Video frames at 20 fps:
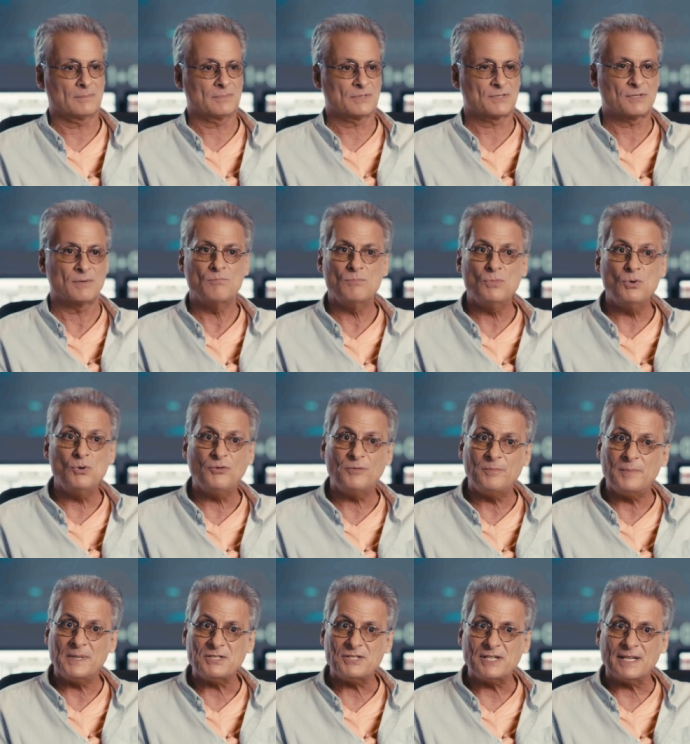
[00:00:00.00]
some
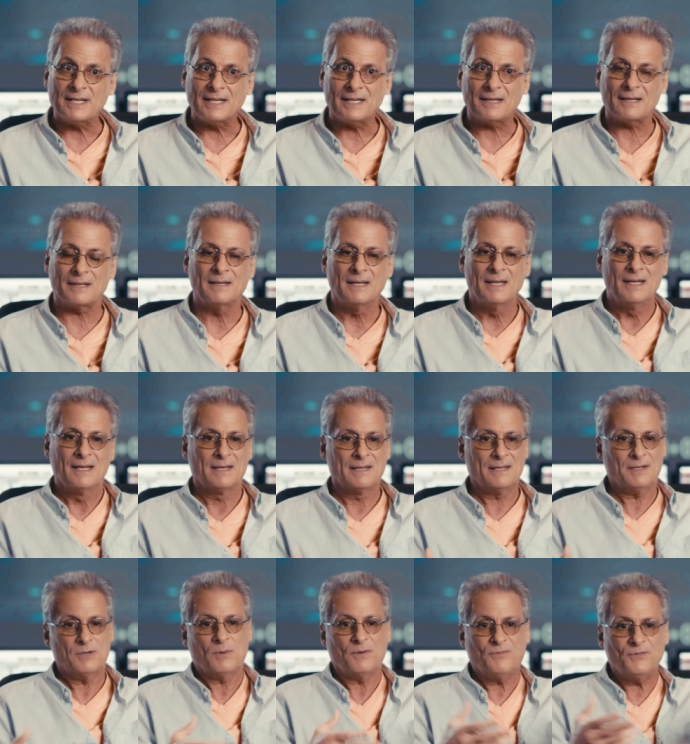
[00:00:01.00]
movement in it.
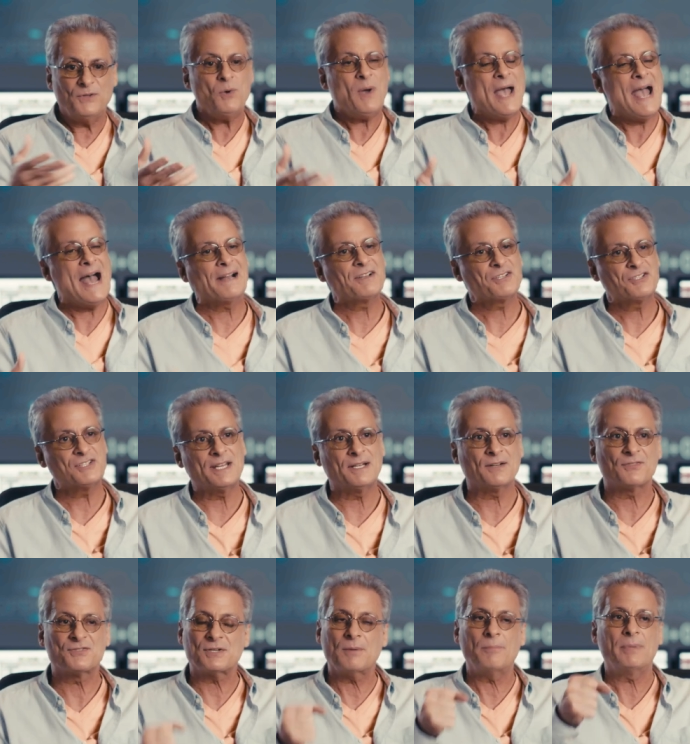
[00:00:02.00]
You know, if you had a scene
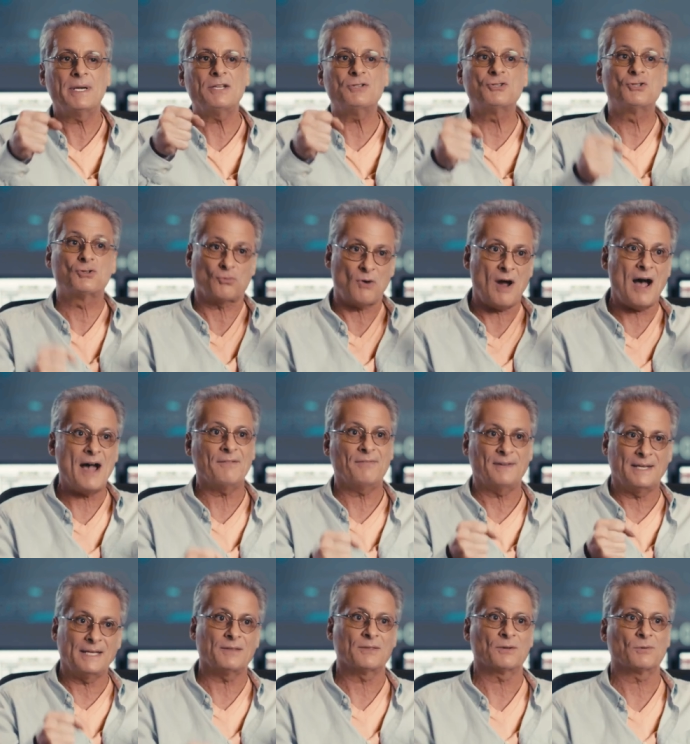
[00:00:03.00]
of somebody
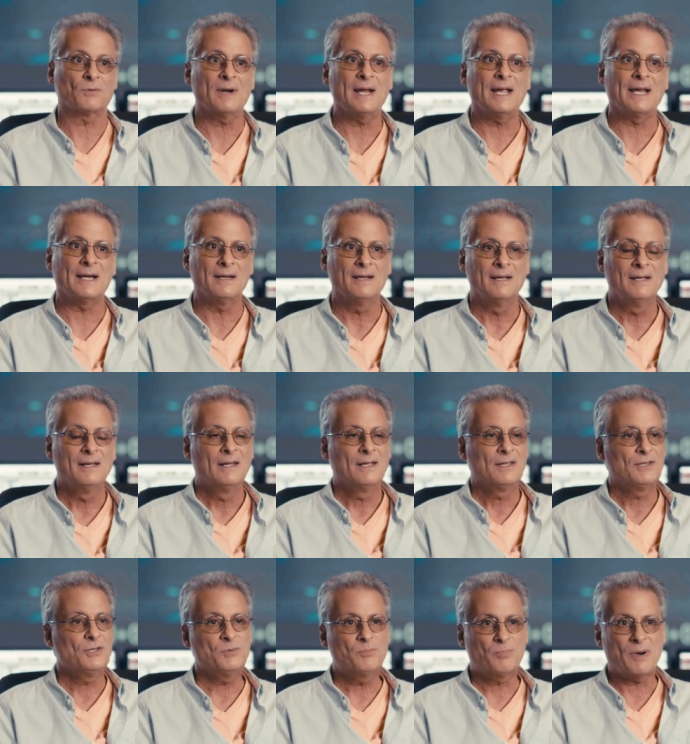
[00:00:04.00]
driving in the rain,
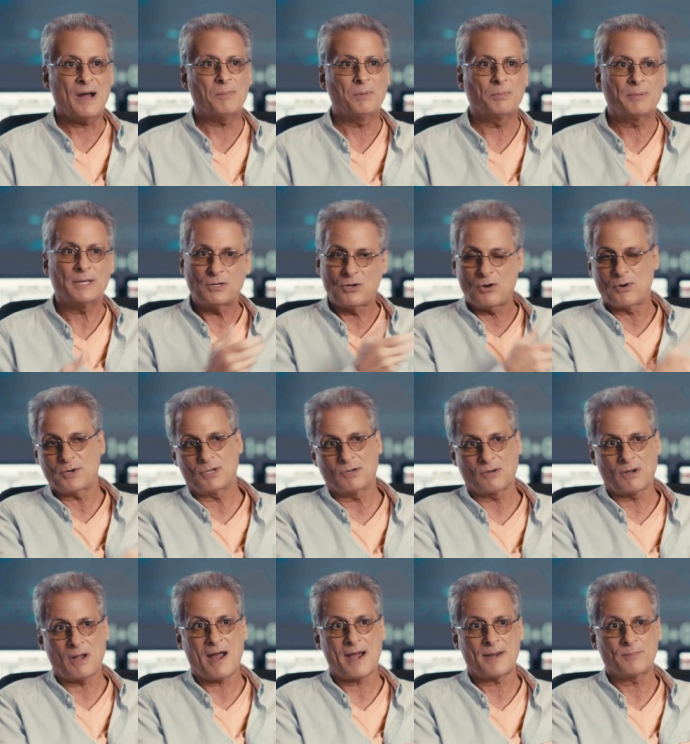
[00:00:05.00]
you'd probably go to your
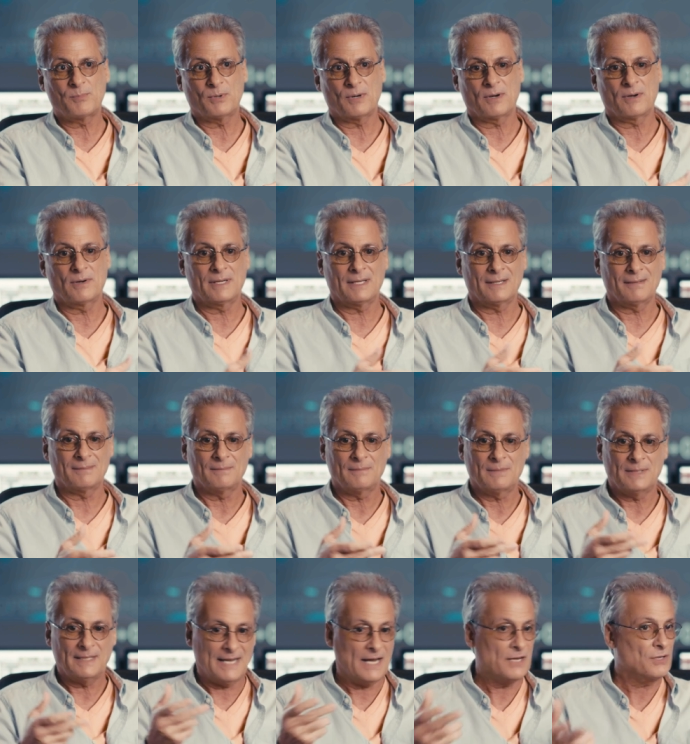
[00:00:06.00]
library and
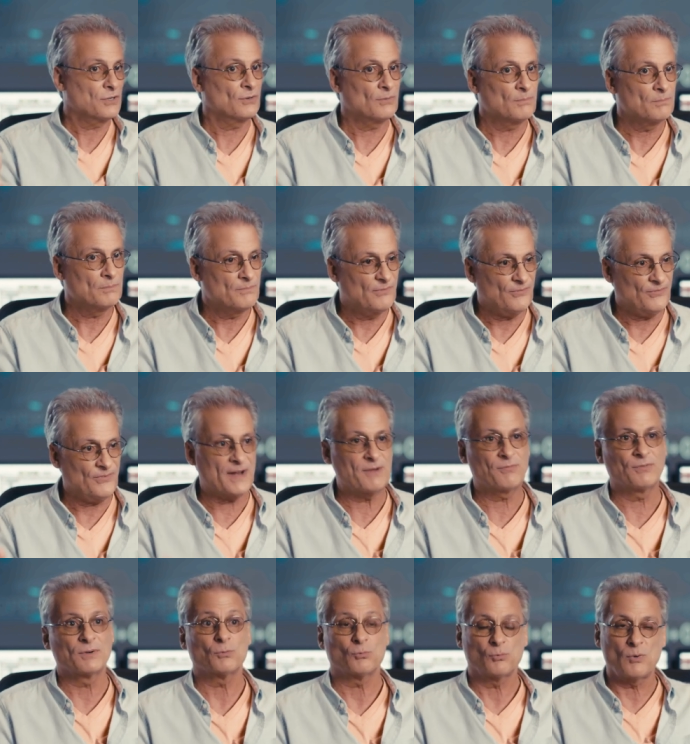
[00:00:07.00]
get your
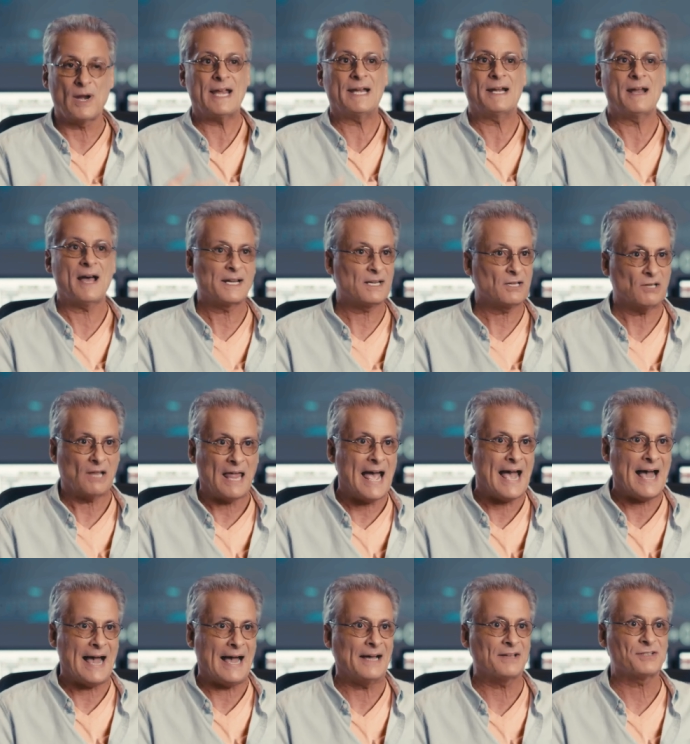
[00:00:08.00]
favorite rain on
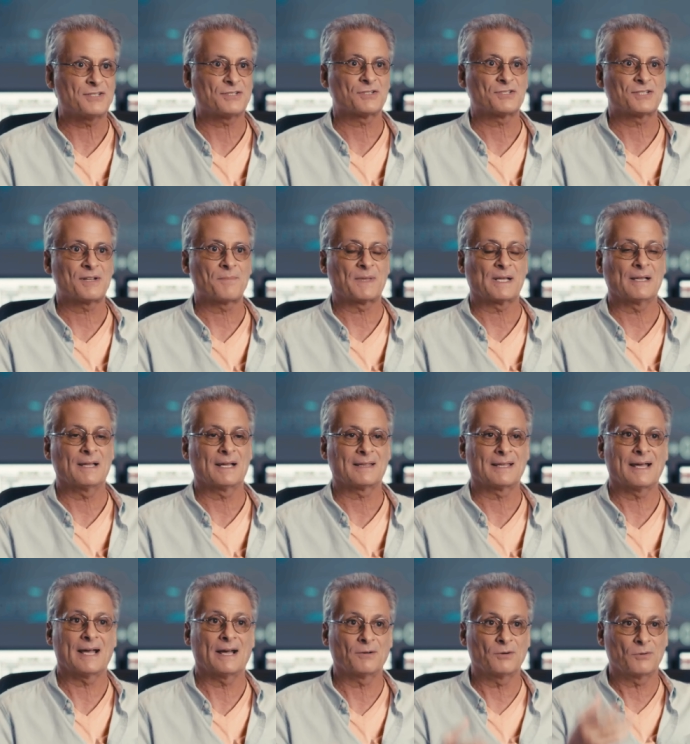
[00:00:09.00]
glass or something like
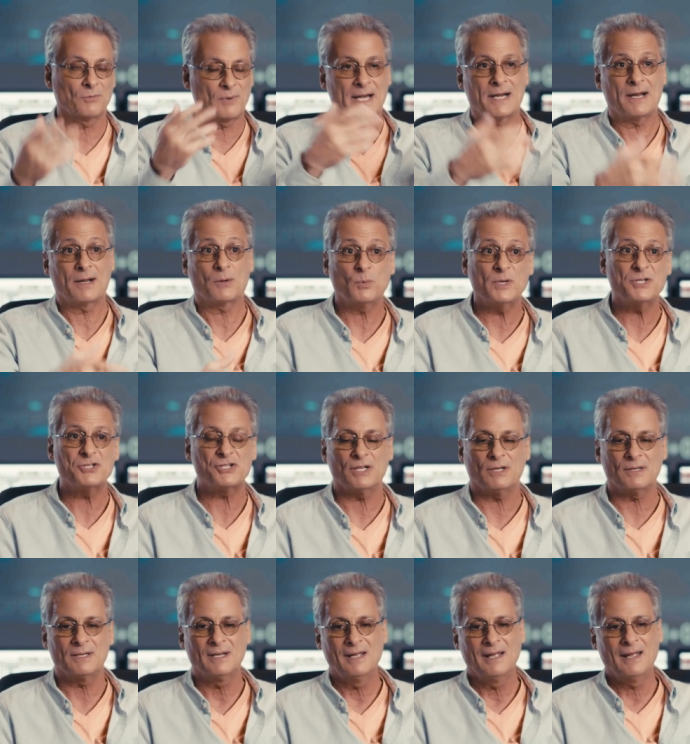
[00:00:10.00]
that, or rain on
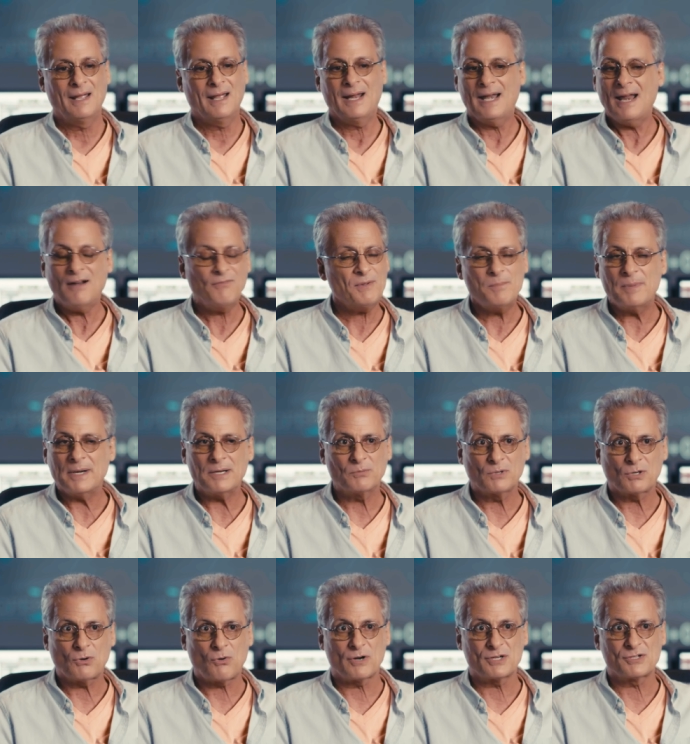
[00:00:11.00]
windshield. And everybody
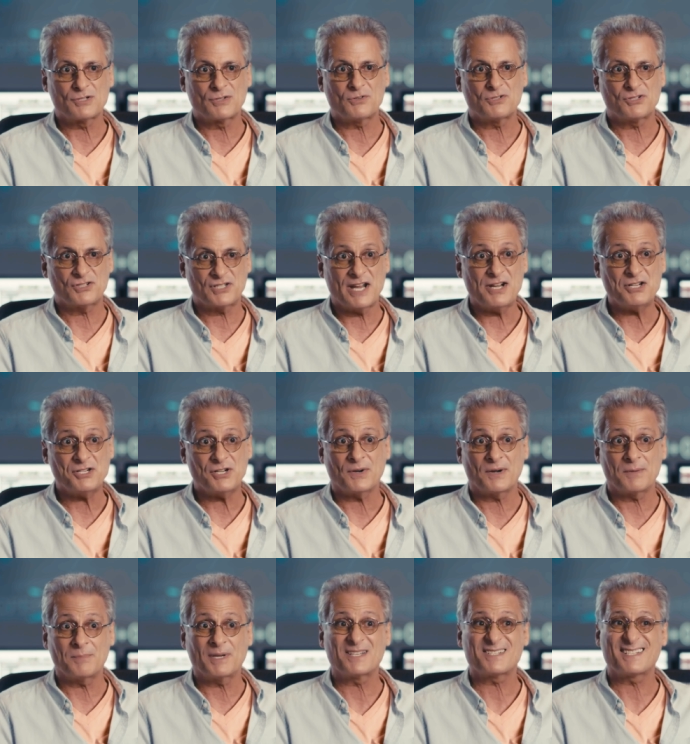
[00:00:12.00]
records those
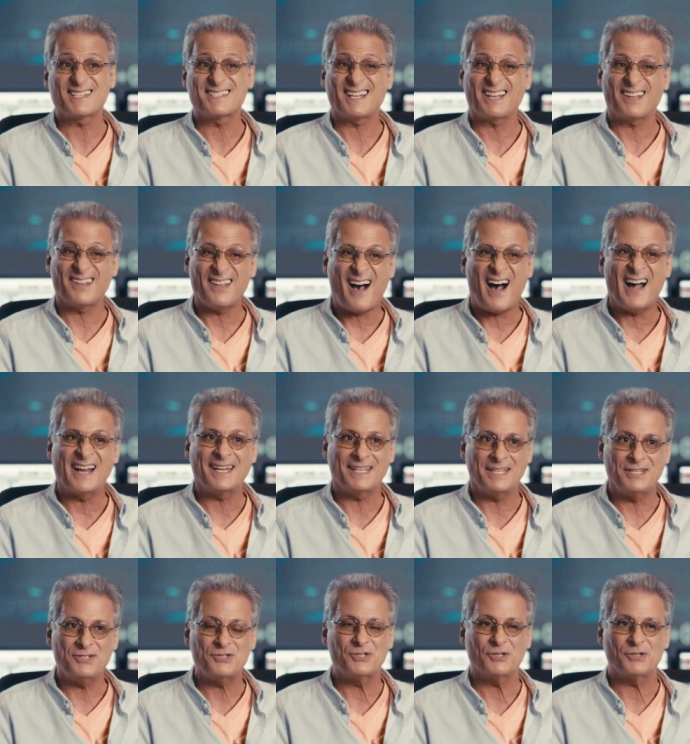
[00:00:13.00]
stationary because it's a lot
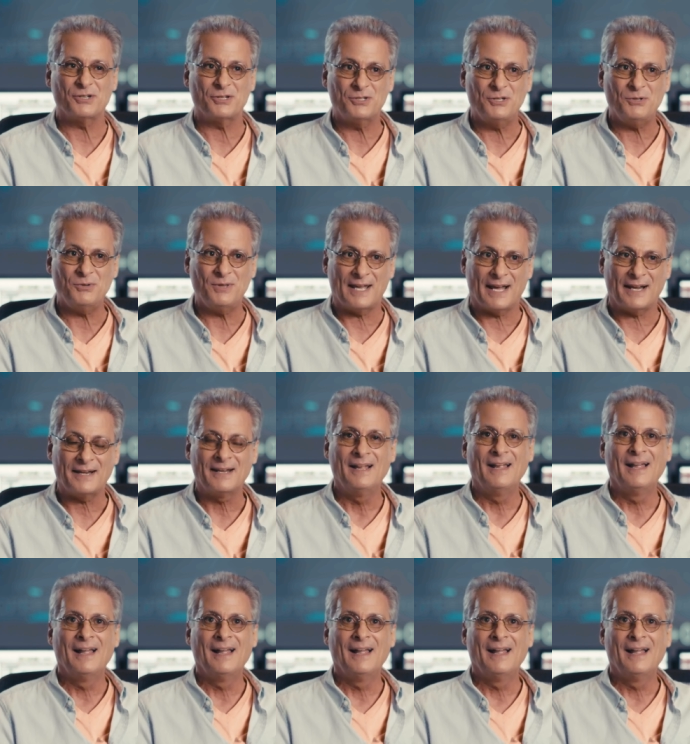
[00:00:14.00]
easier to do that.